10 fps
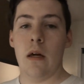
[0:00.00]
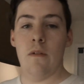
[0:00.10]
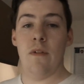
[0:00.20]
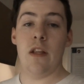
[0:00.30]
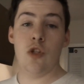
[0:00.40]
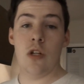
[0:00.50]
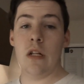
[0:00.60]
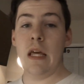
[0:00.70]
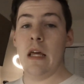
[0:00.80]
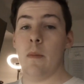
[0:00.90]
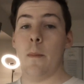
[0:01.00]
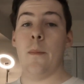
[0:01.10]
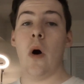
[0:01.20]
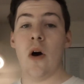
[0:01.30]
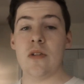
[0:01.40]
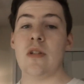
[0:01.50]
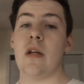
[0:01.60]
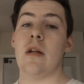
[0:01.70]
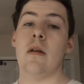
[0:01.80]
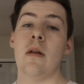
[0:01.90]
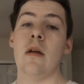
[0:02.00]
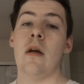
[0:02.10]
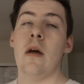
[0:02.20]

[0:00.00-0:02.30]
convention in Boston.